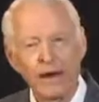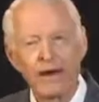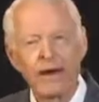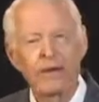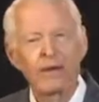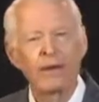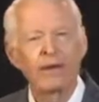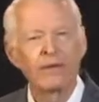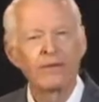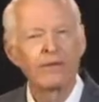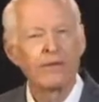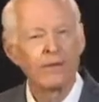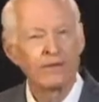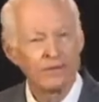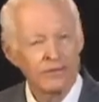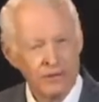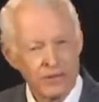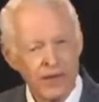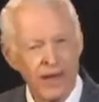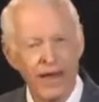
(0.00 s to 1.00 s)
are not
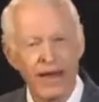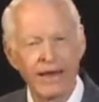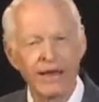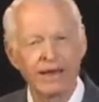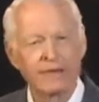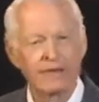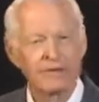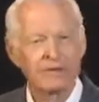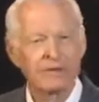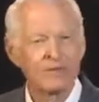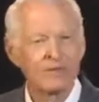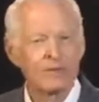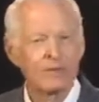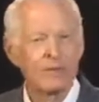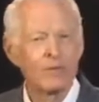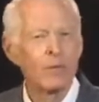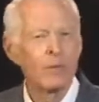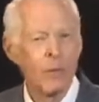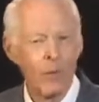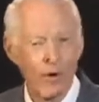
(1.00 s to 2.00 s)
the slightest
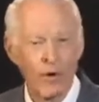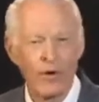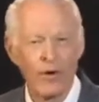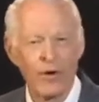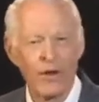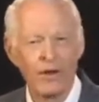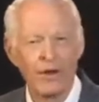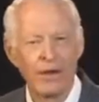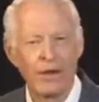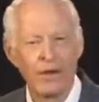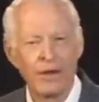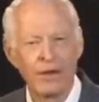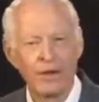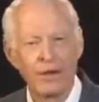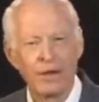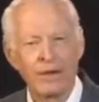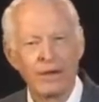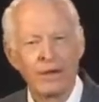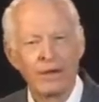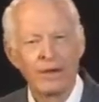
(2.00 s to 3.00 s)
worried
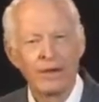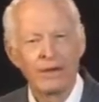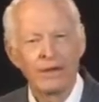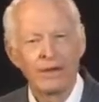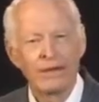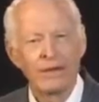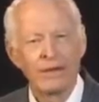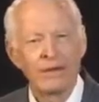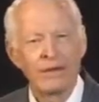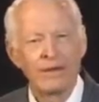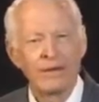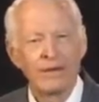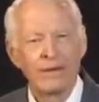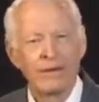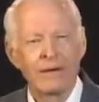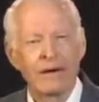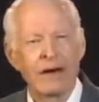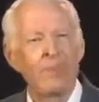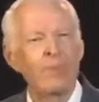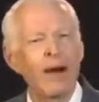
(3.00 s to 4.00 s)

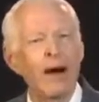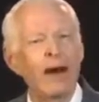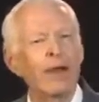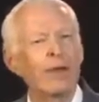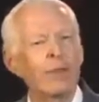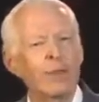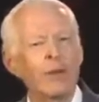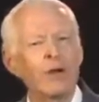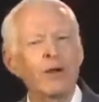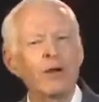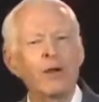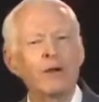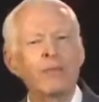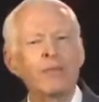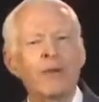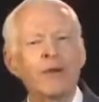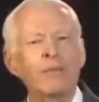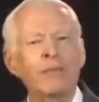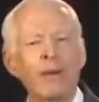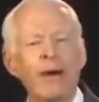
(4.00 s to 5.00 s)
about a
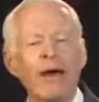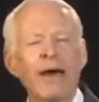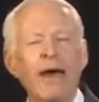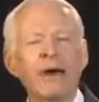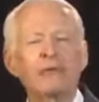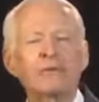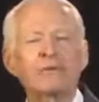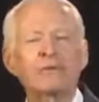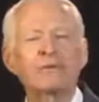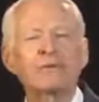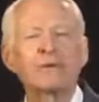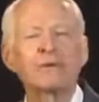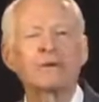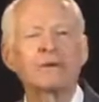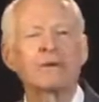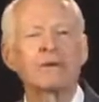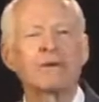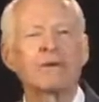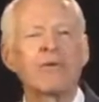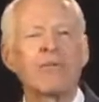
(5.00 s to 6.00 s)
bill being passed
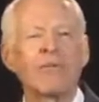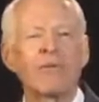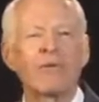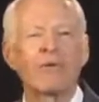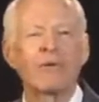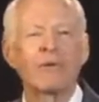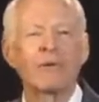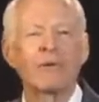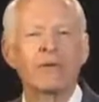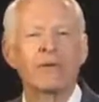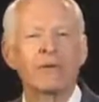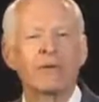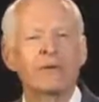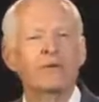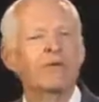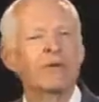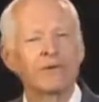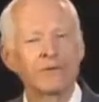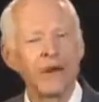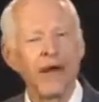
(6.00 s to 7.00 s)

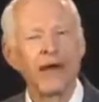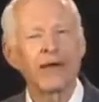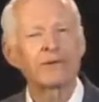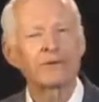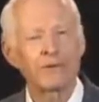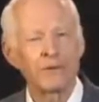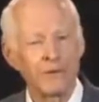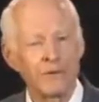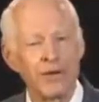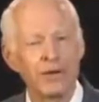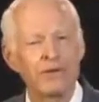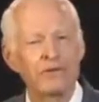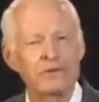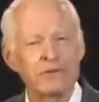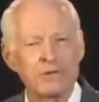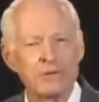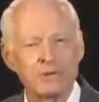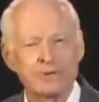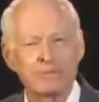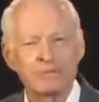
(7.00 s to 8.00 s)
to tax the
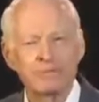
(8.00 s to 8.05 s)
rich.